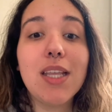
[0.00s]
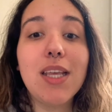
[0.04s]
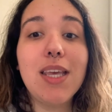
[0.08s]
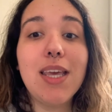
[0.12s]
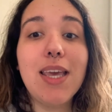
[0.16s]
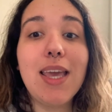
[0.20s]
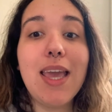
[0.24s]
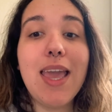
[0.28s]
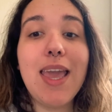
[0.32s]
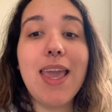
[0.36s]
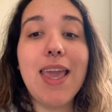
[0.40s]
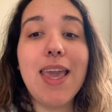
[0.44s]

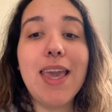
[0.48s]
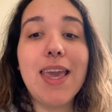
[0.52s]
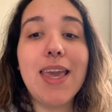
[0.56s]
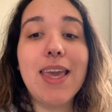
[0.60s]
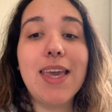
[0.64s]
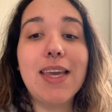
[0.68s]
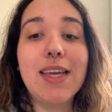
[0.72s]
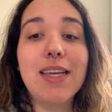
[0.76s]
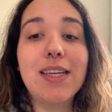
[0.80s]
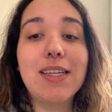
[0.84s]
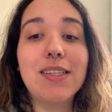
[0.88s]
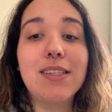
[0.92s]

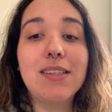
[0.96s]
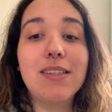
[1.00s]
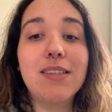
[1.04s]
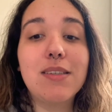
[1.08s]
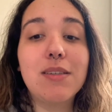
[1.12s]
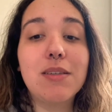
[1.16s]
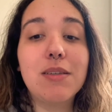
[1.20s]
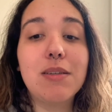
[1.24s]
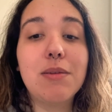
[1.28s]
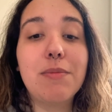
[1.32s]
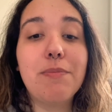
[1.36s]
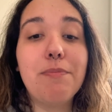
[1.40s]
and
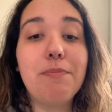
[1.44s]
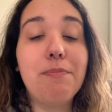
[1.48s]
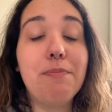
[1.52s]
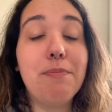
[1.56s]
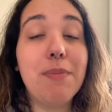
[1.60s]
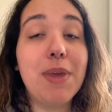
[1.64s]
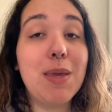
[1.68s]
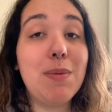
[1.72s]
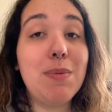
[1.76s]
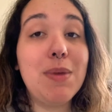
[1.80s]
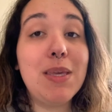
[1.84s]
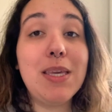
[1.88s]

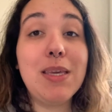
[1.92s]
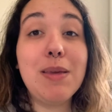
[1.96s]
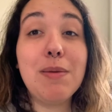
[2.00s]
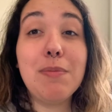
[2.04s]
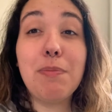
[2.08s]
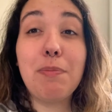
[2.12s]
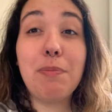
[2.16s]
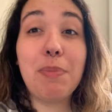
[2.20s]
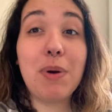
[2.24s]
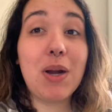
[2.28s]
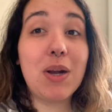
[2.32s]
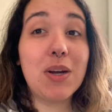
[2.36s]
maybe
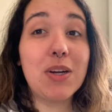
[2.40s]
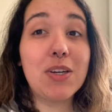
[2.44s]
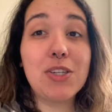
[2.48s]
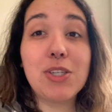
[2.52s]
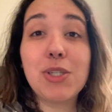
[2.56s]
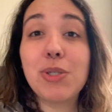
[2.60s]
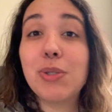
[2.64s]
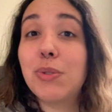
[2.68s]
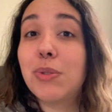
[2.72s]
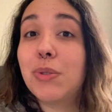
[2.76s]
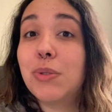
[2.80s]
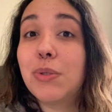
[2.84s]

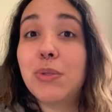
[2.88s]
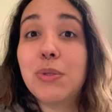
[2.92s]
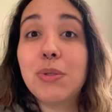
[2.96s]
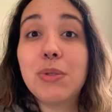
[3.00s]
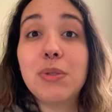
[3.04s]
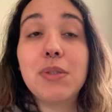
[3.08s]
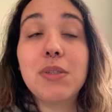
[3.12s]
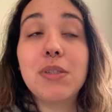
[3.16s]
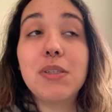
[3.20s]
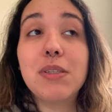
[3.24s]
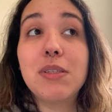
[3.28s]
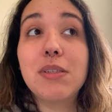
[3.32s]

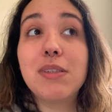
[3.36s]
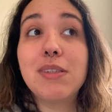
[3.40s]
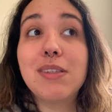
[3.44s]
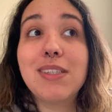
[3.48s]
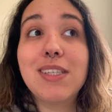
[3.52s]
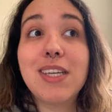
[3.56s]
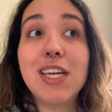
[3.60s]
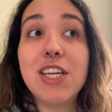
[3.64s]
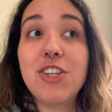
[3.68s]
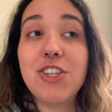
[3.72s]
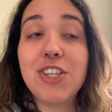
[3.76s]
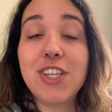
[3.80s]
partial
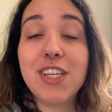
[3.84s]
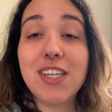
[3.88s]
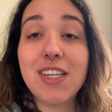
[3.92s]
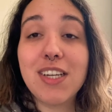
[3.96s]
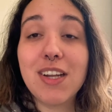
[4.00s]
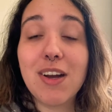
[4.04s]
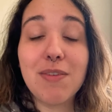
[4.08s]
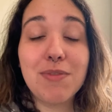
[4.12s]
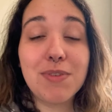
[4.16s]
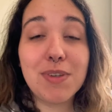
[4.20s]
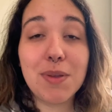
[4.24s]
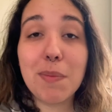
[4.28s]
kitchen
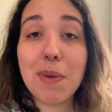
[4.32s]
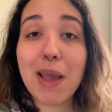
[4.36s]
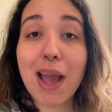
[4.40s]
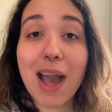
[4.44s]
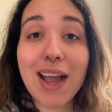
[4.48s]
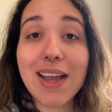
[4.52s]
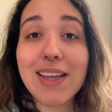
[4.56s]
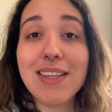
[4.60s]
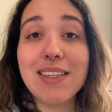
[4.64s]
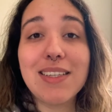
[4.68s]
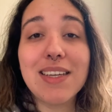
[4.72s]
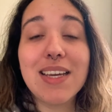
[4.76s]
of some
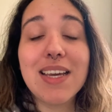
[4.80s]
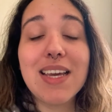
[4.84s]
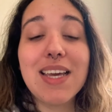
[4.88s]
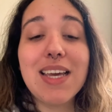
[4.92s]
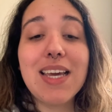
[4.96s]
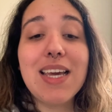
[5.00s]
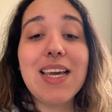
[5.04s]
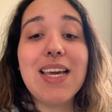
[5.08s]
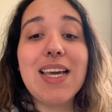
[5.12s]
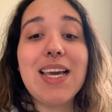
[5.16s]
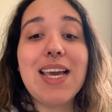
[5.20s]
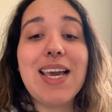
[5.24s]
kind.
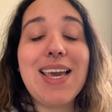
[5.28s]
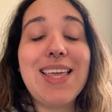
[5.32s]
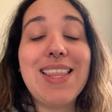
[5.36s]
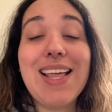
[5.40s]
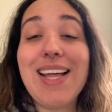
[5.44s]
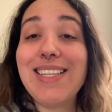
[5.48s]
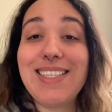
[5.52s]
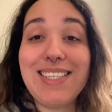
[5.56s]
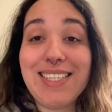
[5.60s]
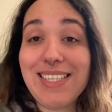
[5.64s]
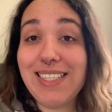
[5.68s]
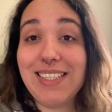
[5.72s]
And
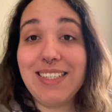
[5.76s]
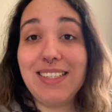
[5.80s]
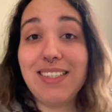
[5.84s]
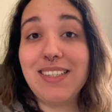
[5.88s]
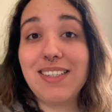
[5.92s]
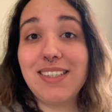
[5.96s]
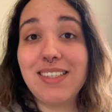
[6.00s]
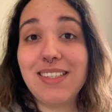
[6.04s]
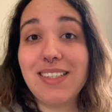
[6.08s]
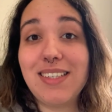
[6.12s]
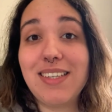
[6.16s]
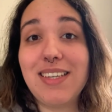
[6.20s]
that's it.
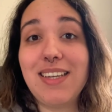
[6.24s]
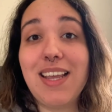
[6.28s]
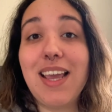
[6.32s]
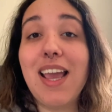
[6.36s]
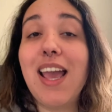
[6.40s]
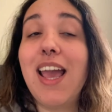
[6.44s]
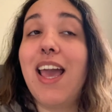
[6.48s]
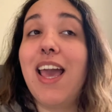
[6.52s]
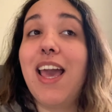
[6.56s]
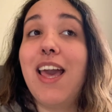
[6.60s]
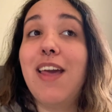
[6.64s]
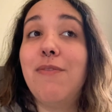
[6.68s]

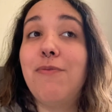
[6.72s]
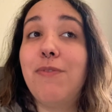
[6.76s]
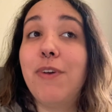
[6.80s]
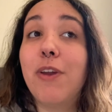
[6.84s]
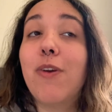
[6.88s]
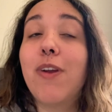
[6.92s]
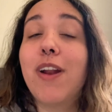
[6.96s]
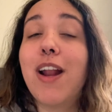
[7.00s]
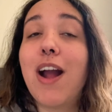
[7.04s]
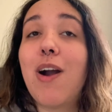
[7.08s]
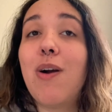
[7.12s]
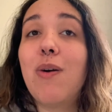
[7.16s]
And
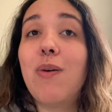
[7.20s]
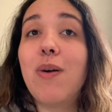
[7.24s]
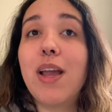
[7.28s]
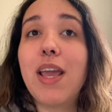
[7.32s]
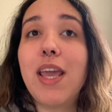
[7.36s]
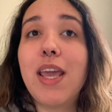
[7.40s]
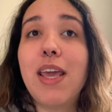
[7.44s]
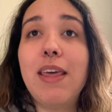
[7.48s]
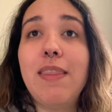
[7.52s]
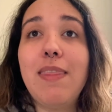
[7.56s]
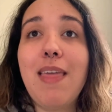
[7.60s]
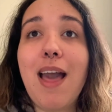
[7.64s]
figure it out.
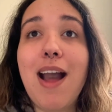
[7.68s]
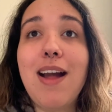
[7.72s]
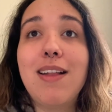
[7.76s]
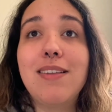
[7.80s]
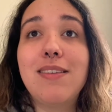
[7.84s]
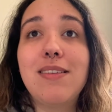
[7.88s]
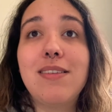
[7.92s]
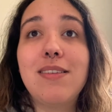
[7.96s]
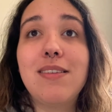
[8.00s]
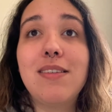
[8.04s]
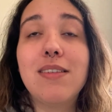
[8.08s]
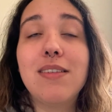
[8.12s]
And
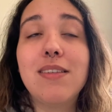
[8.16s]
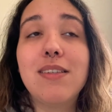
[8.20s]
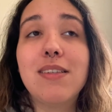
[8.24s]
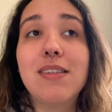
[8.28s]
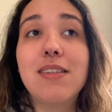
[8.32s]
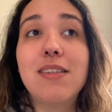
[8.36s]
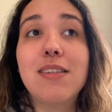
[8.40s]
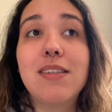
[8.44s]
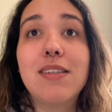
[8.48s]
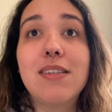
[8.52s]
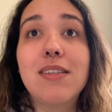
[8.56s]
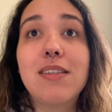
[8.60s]
that's
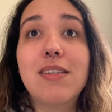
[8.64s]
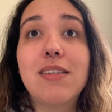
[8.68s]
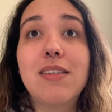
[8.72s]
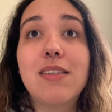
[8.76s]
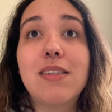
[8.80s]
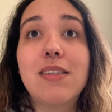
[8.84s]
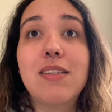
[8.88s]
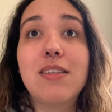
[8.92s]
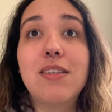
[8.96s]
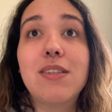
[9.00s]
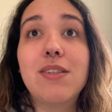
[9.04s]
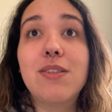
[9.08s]

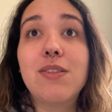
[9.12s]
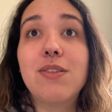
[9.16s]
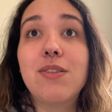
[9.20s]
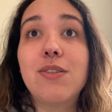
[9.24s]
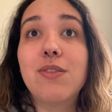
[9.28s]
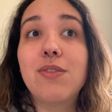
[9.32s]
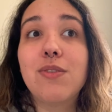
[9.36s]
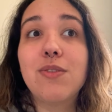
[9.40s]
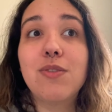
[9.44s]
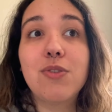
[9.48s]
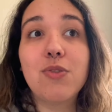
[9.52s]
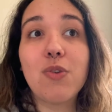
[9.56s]

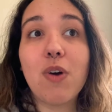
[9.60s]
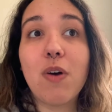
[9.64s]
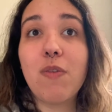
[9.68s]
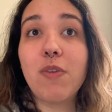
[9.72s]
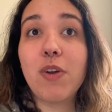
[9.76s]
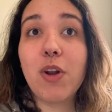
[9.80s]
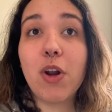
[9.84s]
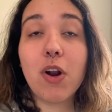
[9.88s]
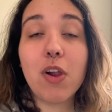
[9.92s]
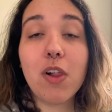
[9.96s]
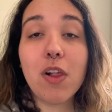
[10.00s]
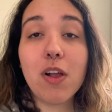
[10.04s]

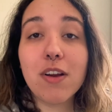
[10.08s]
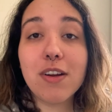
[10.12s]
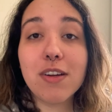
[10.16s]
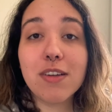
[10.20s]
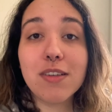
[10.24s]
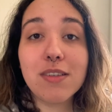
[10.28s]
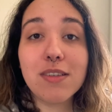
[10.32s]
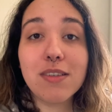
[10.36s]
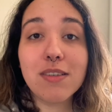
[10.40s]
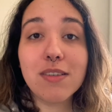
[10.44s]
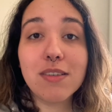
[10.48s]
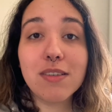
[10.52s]

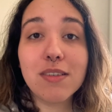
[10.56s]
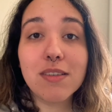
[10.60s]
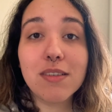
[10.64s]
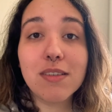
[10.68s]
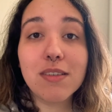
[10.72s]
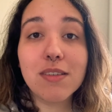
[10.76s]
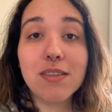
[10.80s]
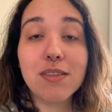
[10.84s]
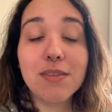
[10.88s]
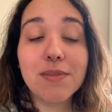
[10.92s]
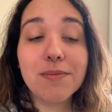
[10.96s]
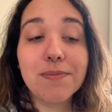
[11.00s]
$1,200.
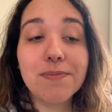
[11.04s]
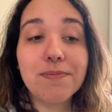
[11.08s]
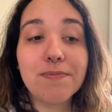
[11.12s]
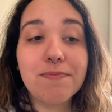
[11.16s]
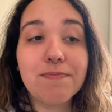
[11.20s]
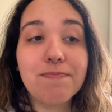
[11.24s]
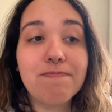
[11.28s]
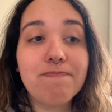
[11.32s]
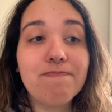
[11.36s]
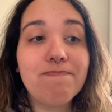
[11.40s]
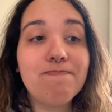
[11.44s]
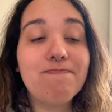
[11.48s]

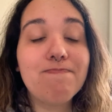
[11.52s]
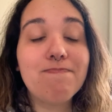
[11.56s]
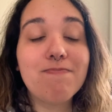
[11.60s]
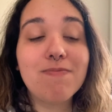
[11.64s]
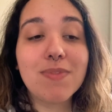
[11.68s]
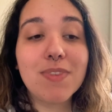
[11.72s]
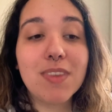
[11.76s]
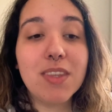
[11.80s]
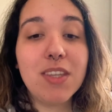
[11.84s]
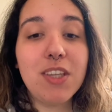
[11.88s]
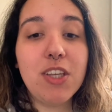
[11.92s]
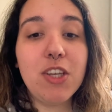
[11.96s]

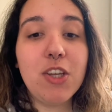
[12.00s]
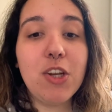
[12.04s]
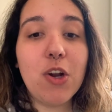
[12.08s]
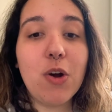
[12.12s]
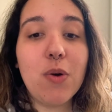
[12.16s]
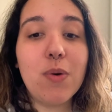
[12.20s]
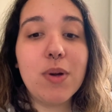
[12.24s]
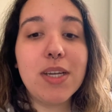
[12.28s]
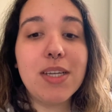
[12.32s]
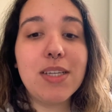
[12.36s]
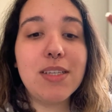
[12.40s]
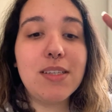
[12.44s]
You
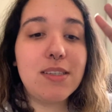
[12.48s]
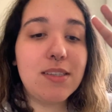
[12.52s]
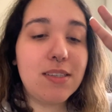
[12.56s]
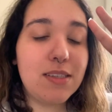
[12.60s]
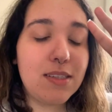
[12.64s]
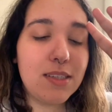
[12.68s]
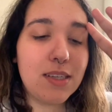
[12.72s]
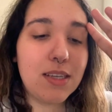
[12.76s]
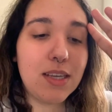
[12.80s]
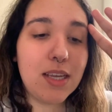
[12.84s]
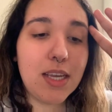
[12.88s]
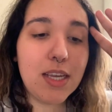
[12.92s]
know,
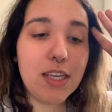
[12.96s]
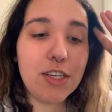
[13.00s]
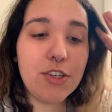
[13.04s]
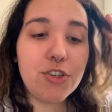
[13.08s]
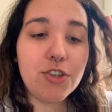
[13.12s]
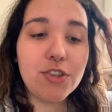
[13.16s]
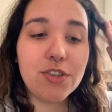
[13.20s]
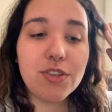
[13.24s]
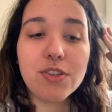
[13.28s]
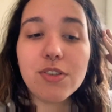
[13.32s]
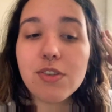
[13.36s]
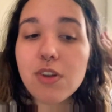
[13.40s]
it's
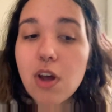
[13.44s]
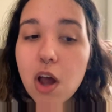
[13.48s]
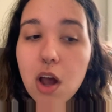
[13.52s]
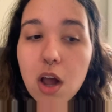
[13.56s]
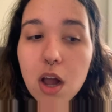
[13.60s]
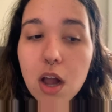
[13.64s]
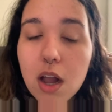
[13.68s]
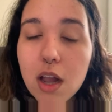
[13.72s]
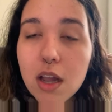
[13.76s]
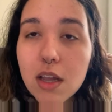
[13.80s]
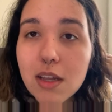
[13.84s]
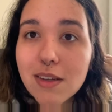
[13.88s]
just not